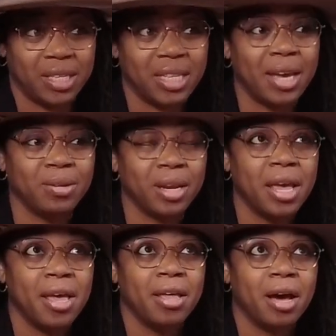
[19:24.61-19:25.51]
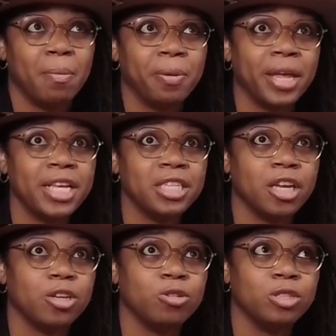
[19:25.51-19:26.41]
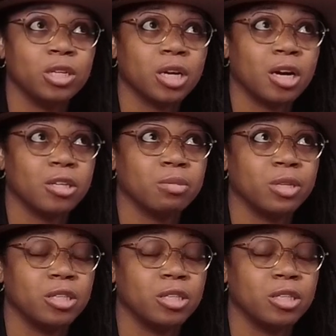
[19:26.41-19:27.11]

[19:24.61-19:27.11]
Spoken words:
That a place that used to cause me